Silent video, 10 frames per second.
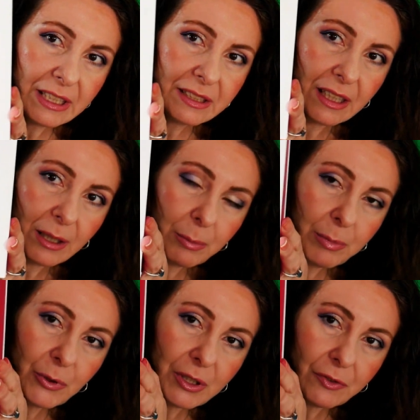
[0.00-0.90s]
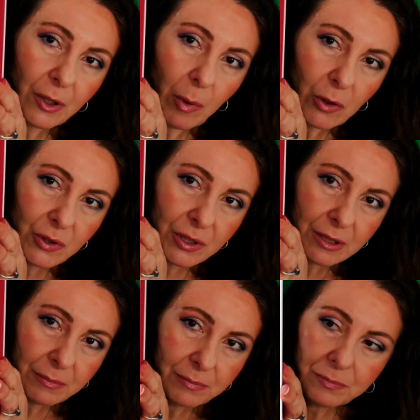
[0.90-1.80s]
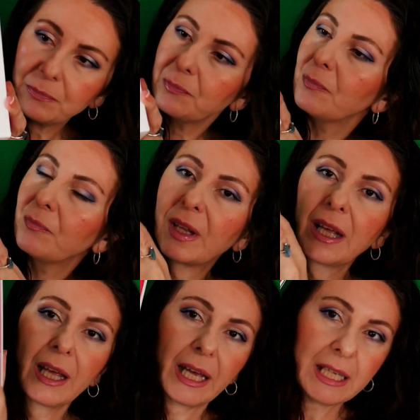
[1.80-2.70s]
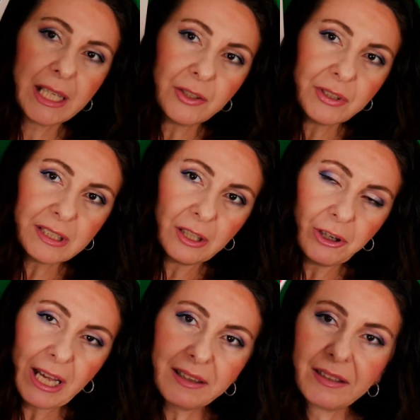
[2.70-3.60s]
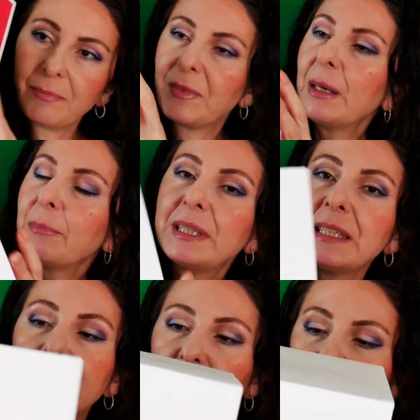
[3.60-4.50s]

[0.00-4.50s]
this beautiful box, and here it's red, but this is